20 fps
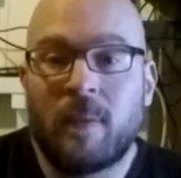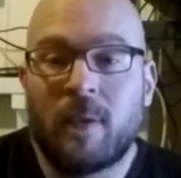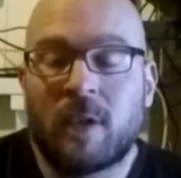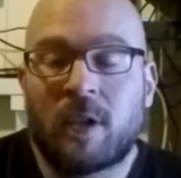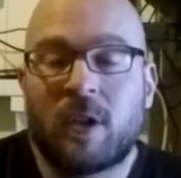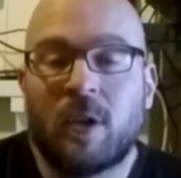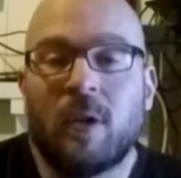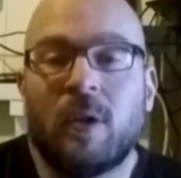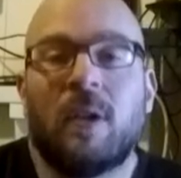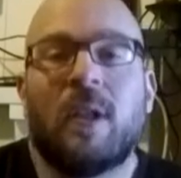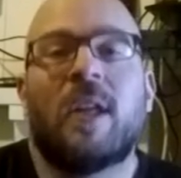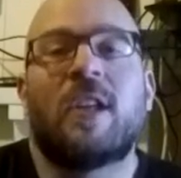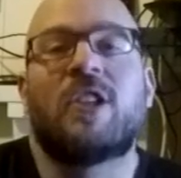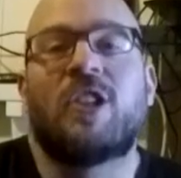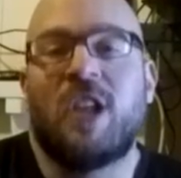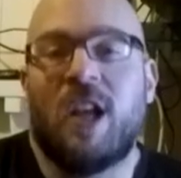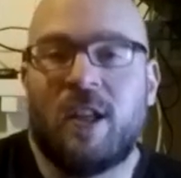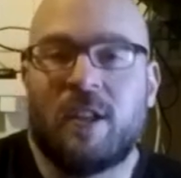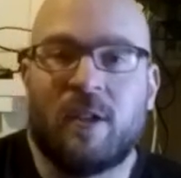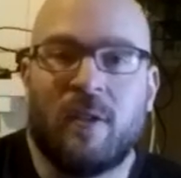so less
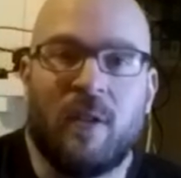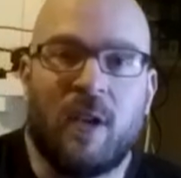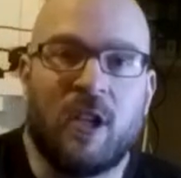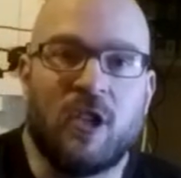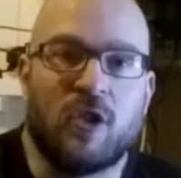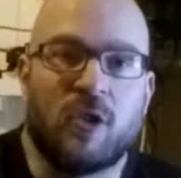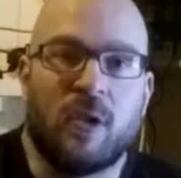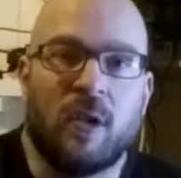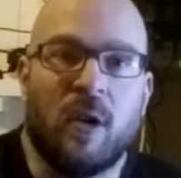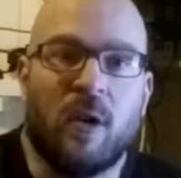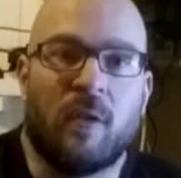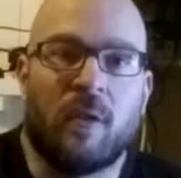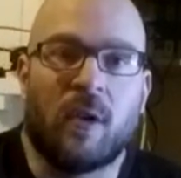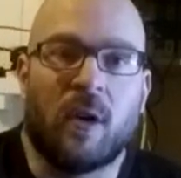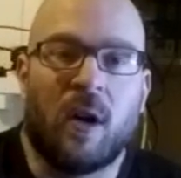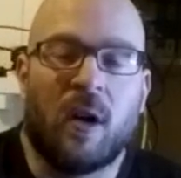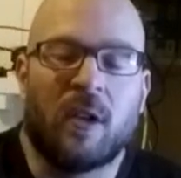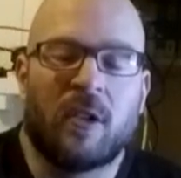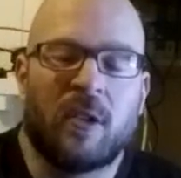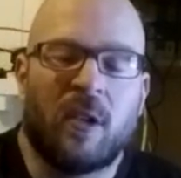chance of injury overall.